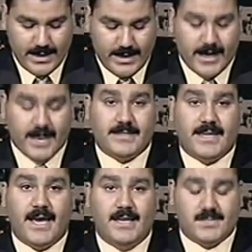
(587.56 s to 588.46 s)
and
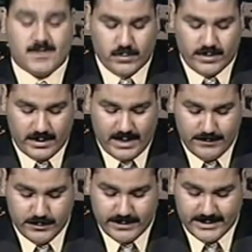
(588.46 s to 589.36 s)
hence to
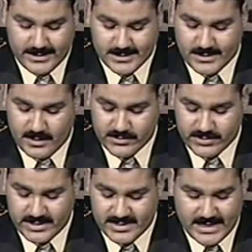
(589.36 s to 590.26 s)
elaborate his
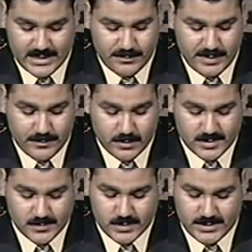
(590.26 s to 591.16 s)
country's and people's
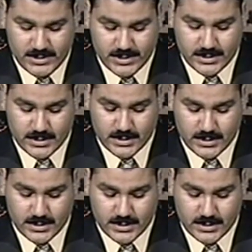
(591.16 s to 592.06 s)
position
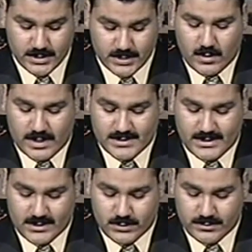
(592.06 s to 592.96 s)
so as not
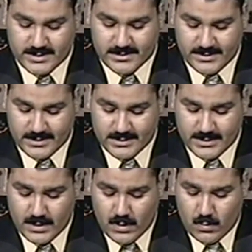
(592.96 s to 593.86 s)
to restrict
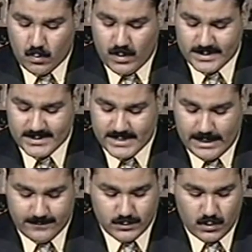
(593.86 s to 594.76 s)

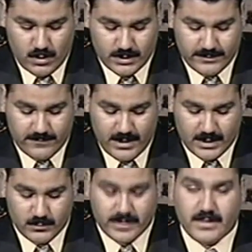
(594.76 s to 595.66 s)
oneself to only
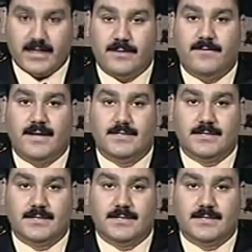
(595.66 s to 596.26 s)
following the event.